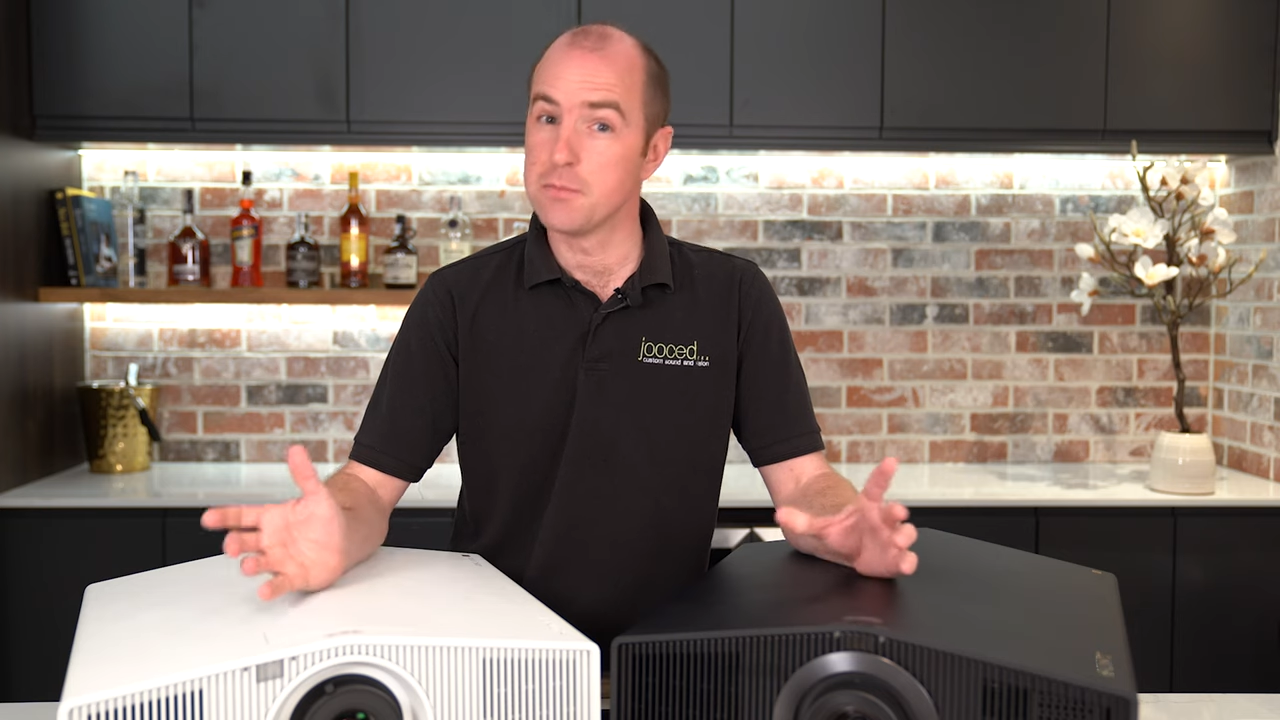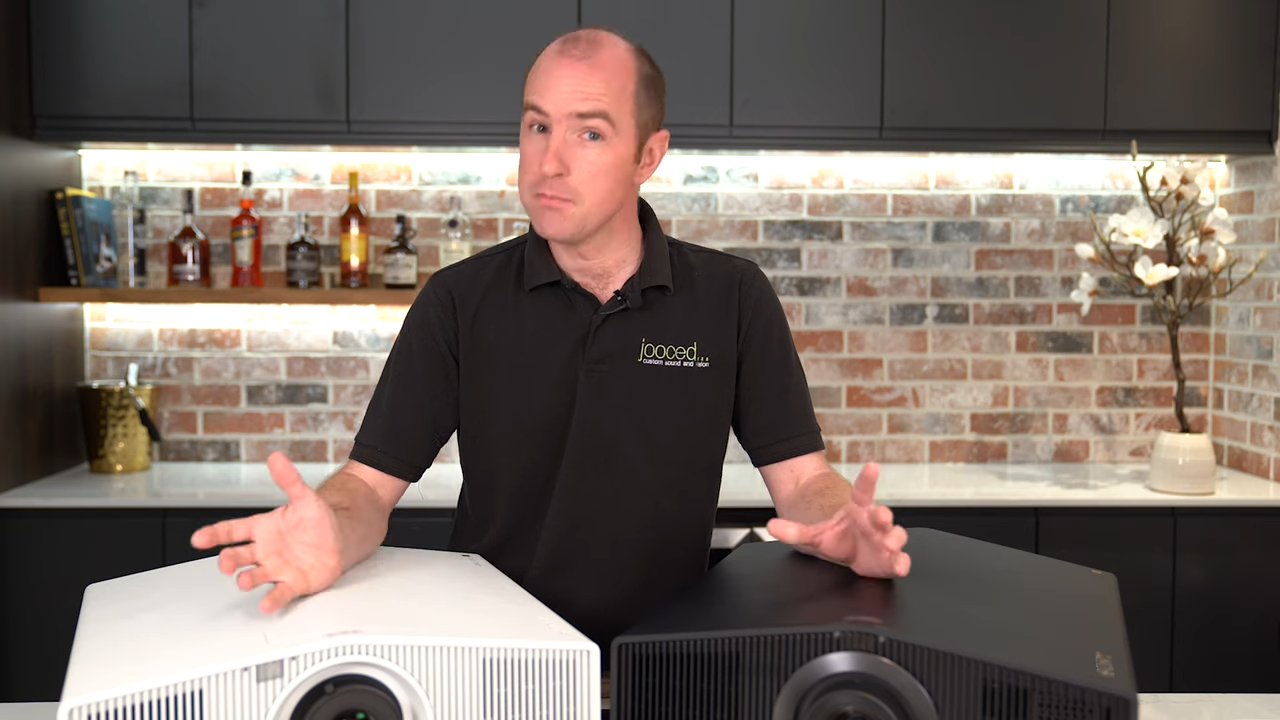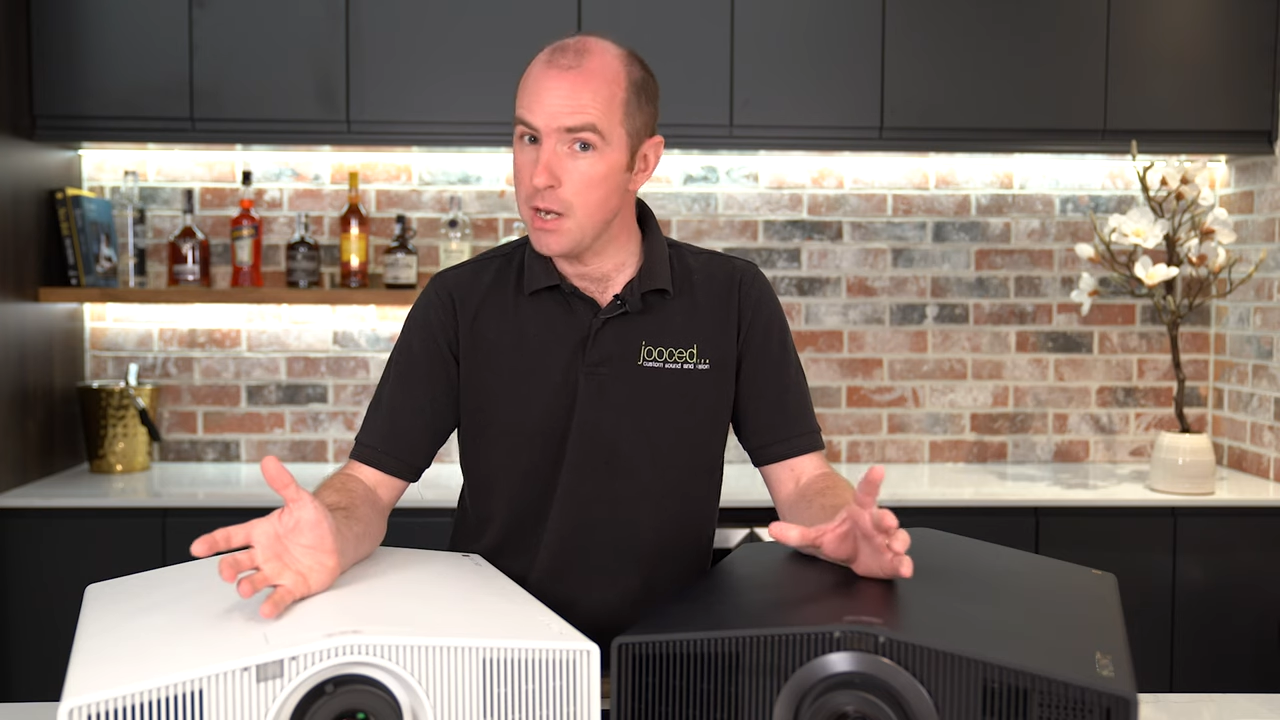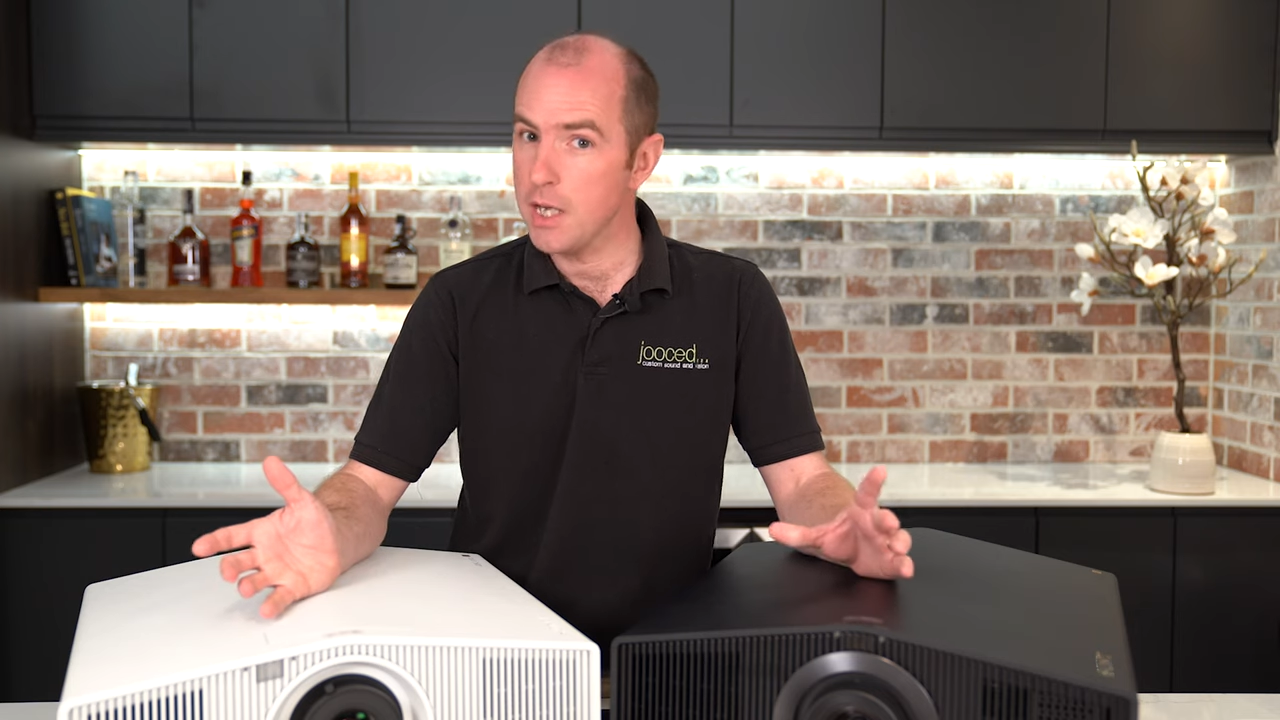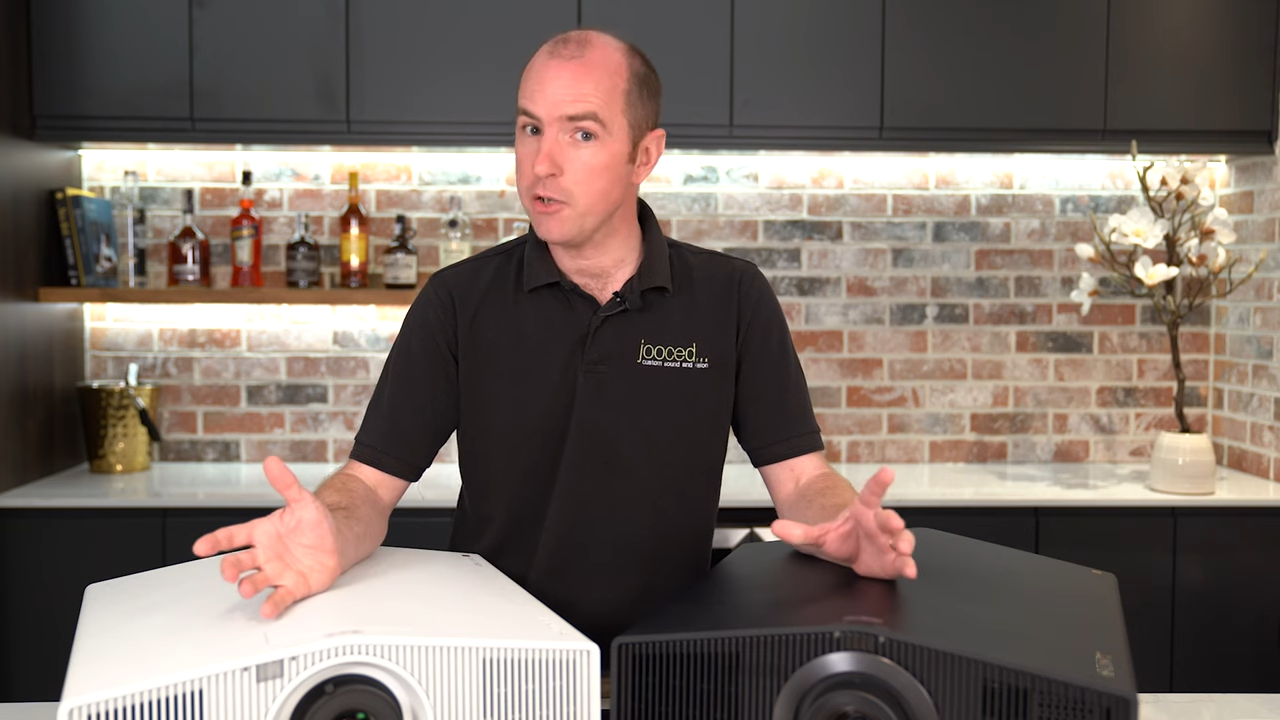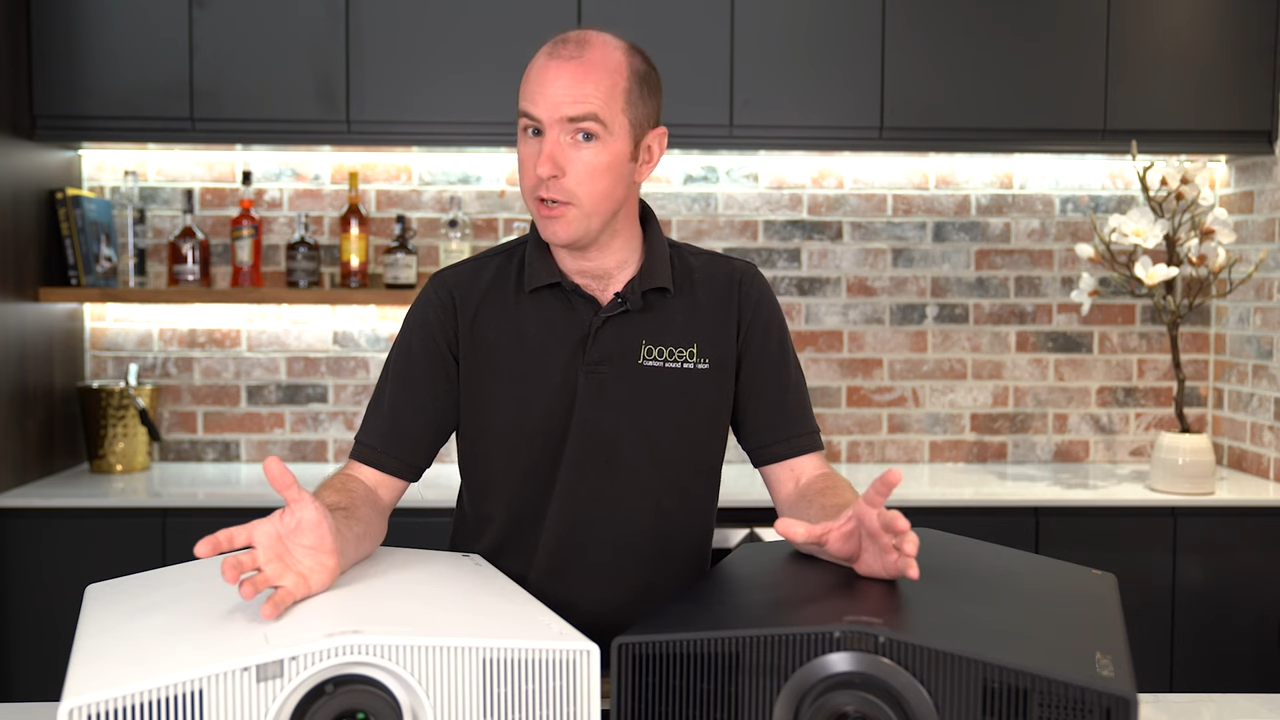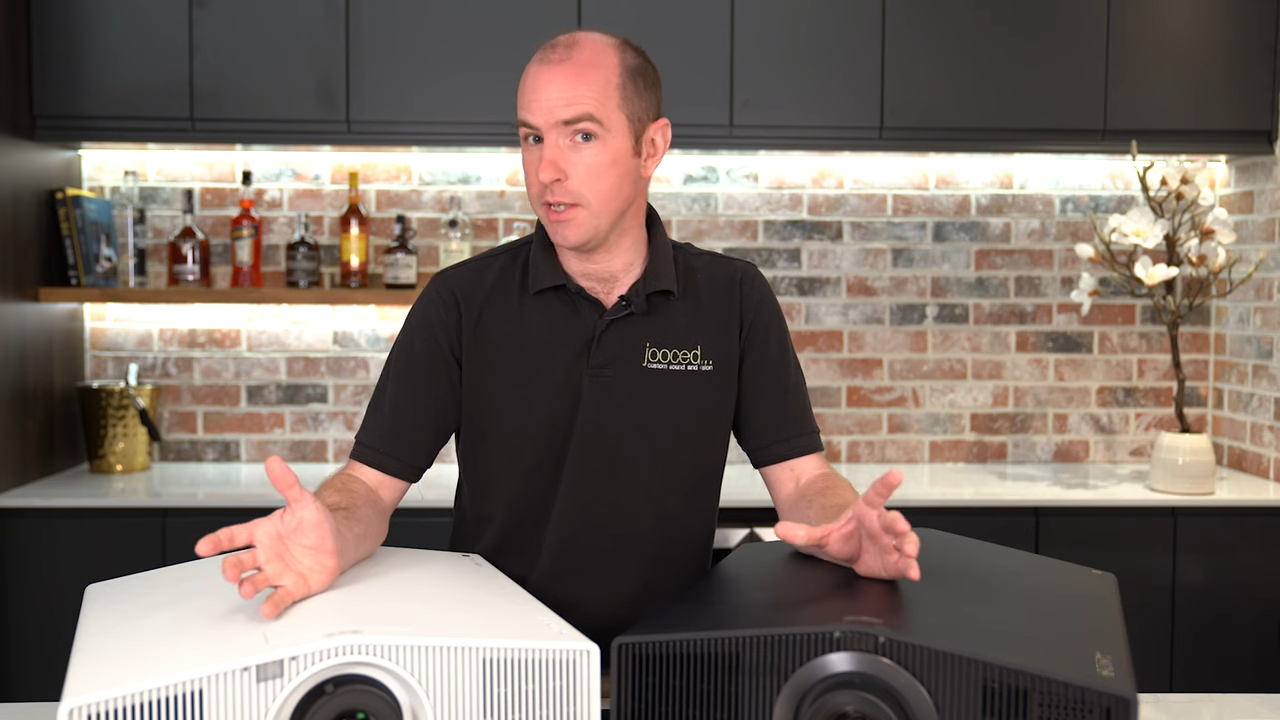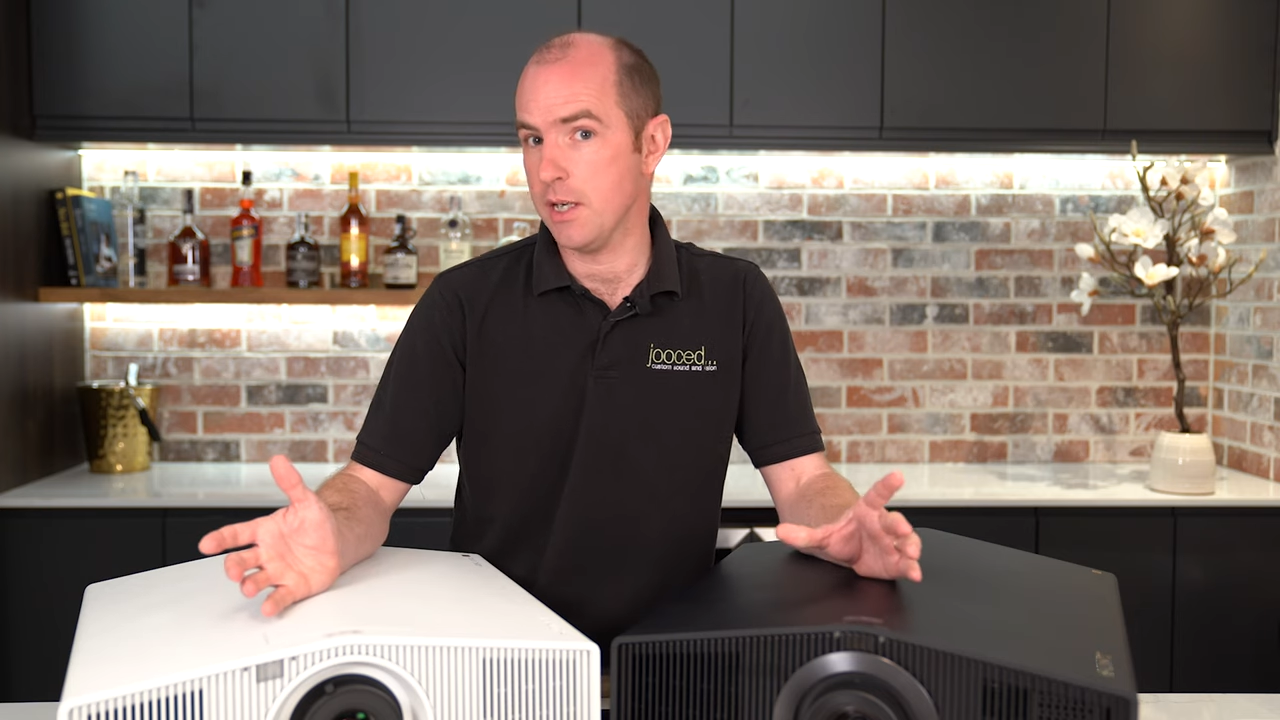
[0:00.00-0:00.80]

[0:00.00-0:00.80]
my credit